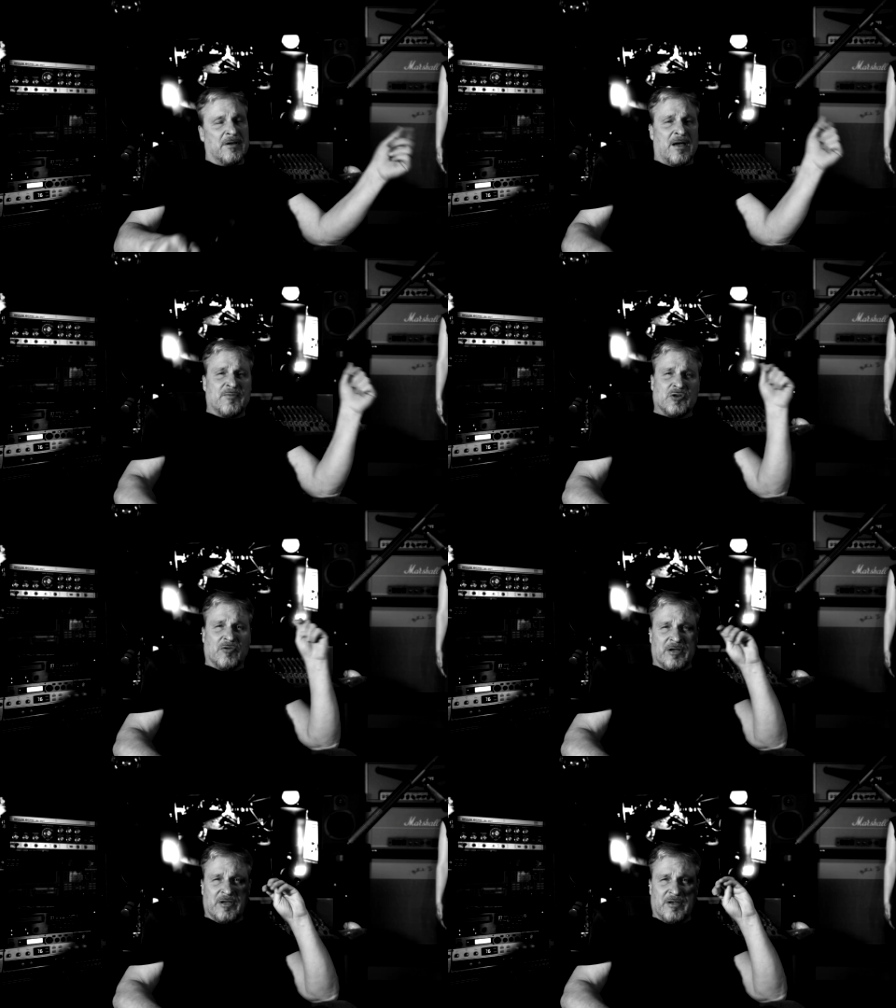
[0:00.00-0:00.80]
I'm
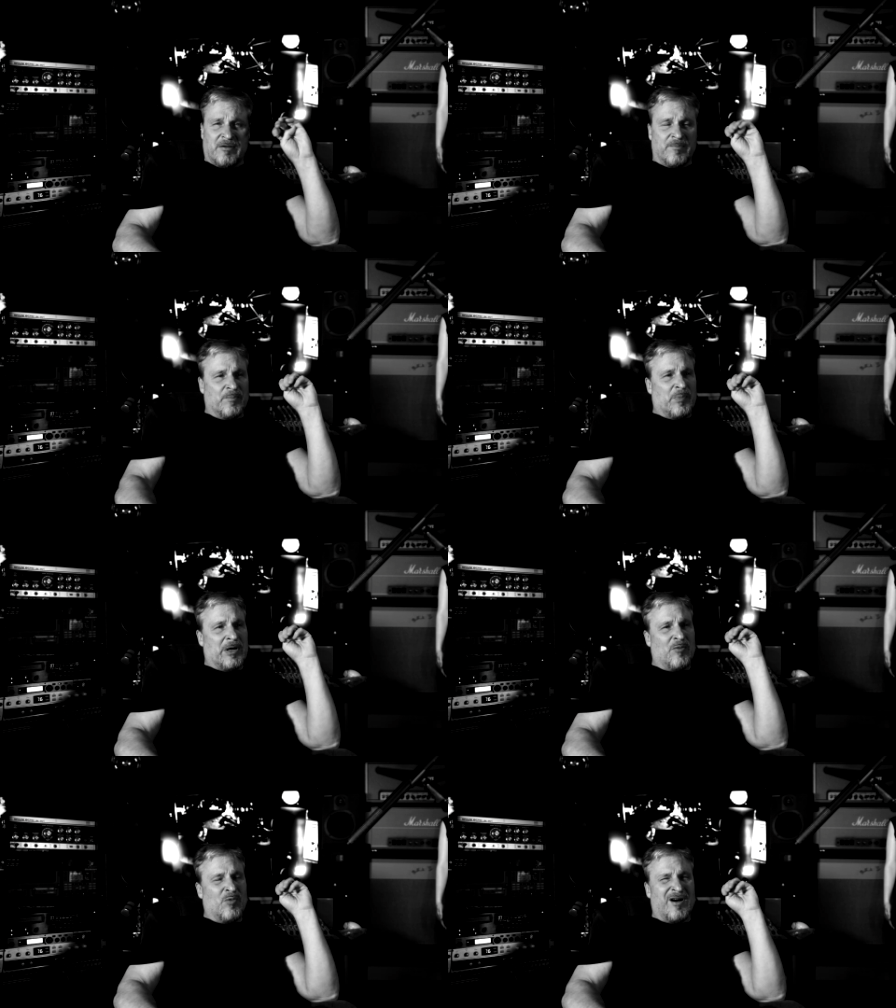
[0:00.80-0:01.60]
sure I could,
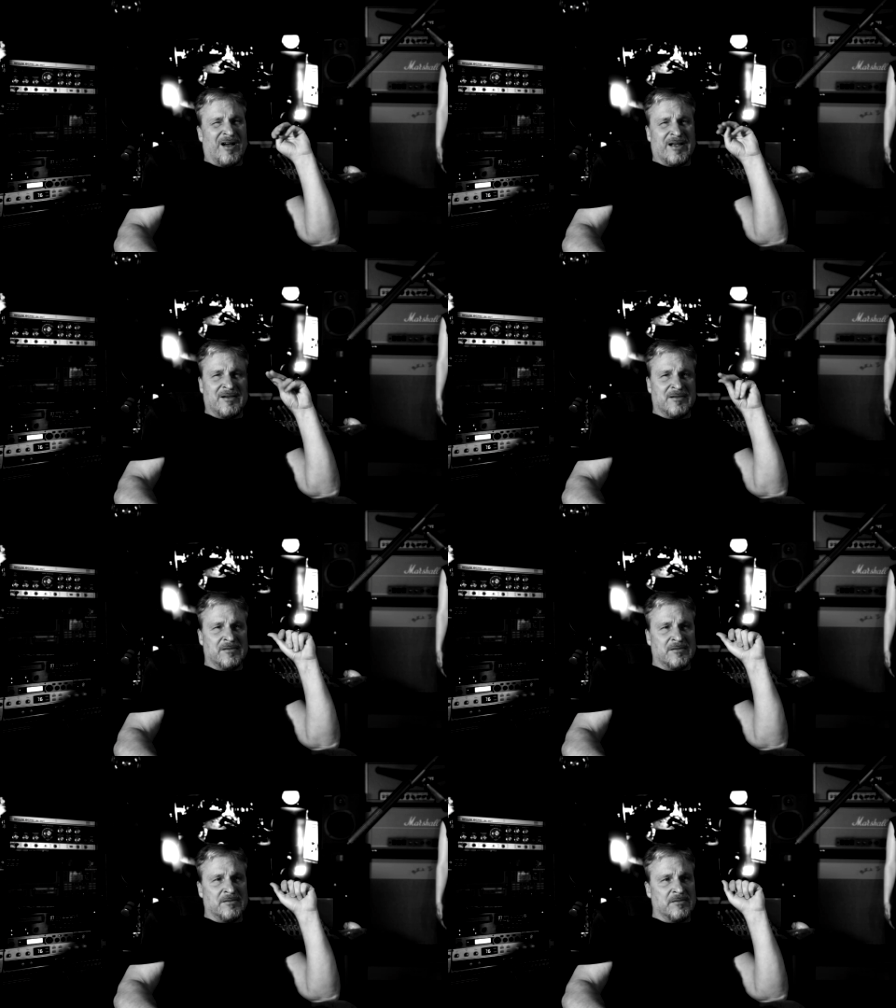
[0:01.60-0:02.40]
but why?
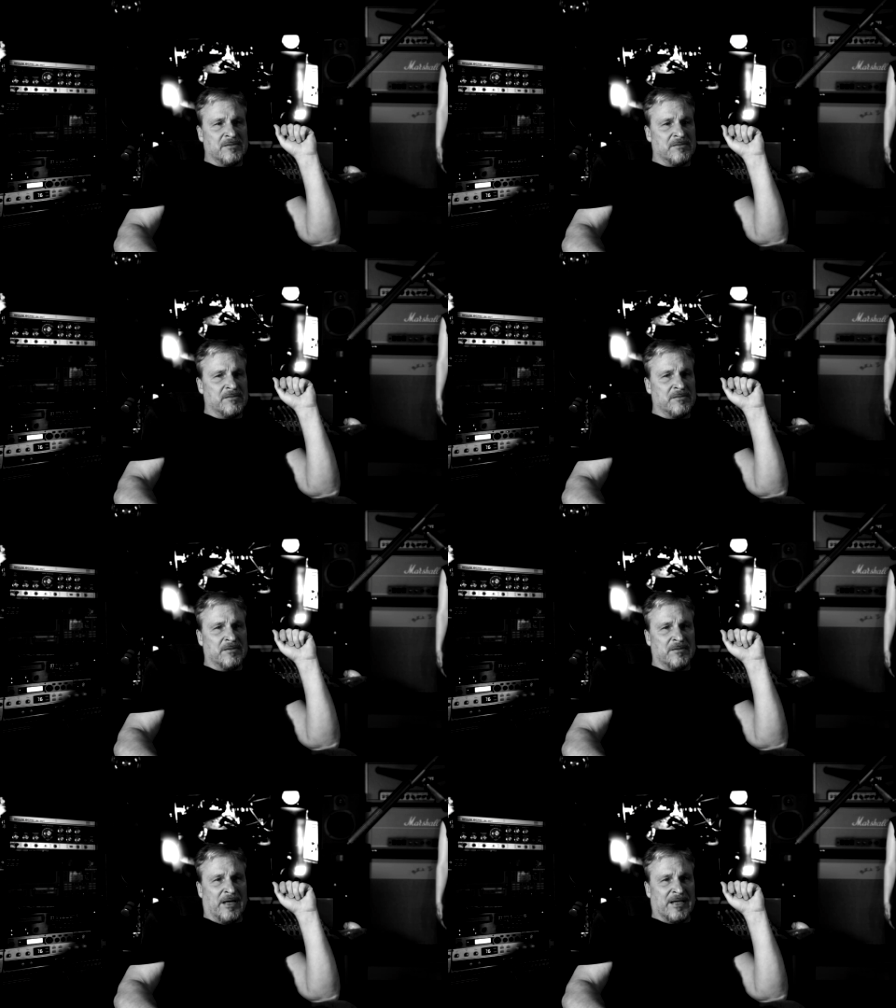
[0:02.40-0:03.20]

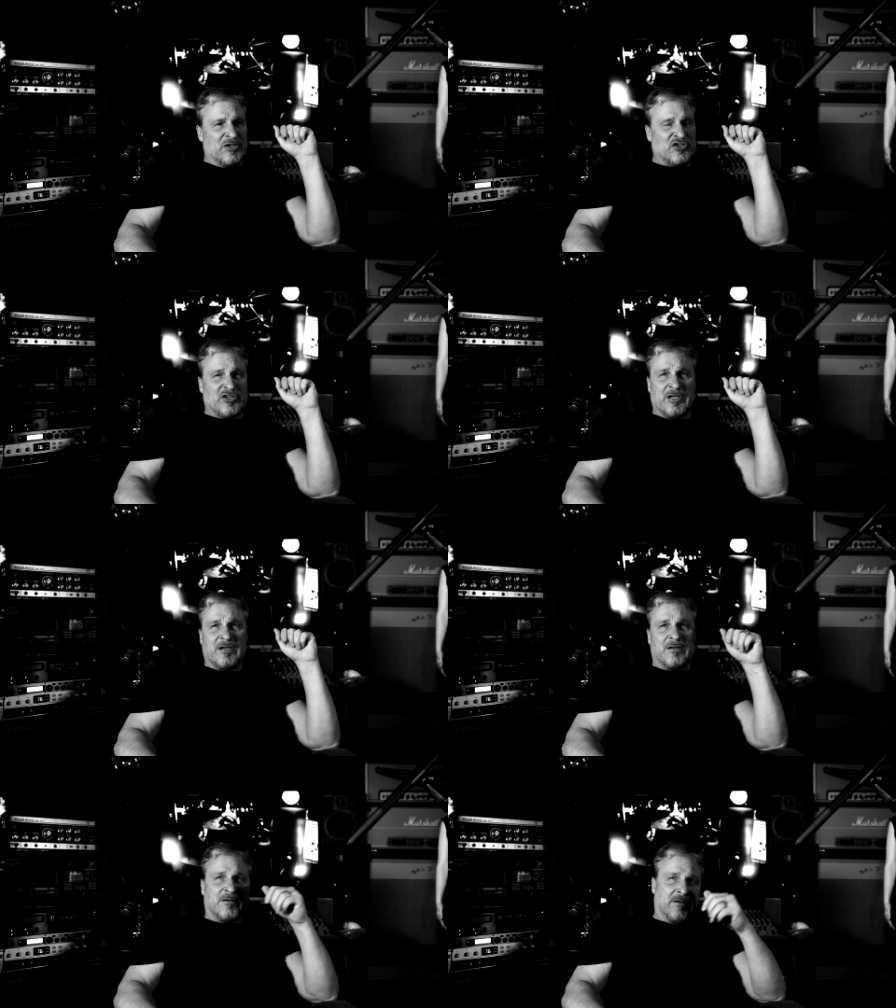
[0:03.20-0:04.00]
I could see
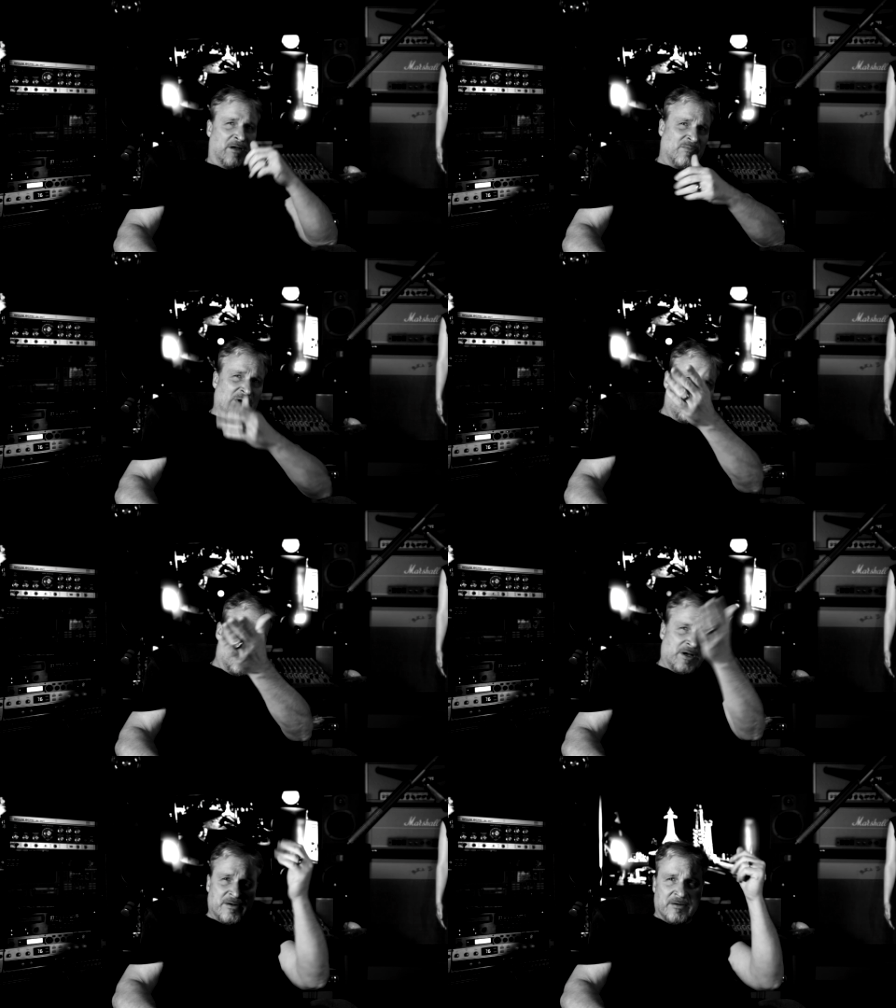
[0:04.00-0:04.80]
it on my
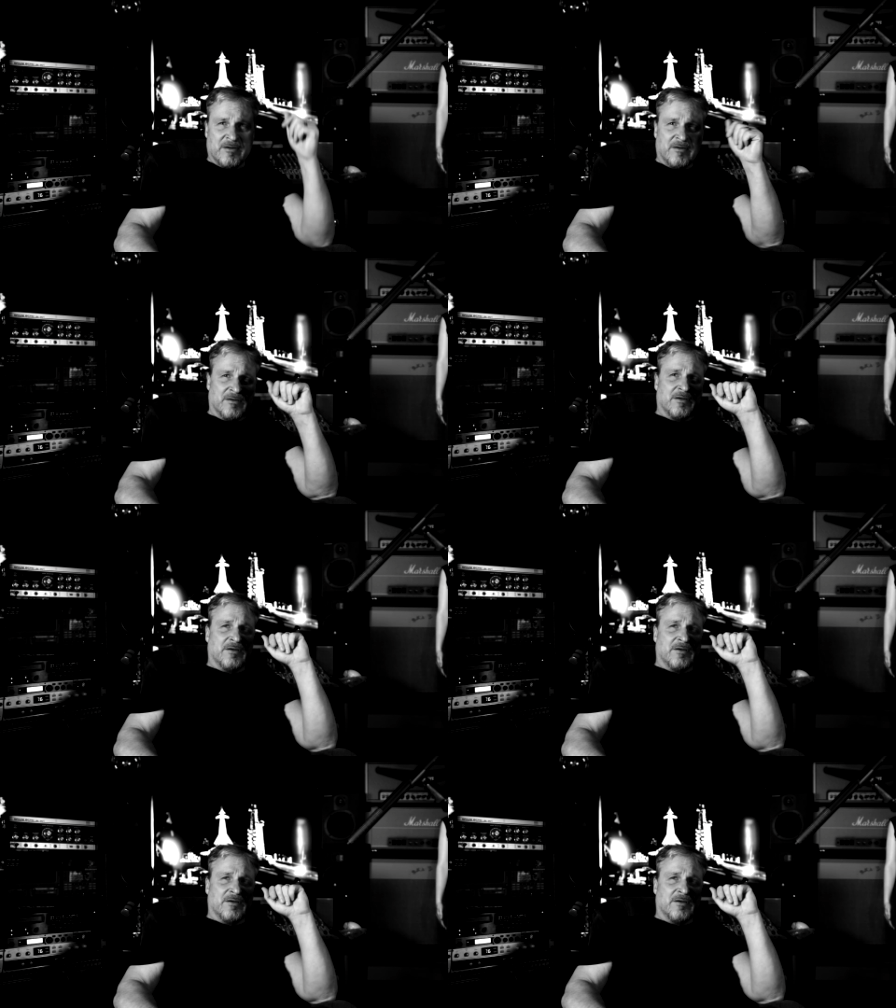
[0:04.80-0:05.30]
monitor.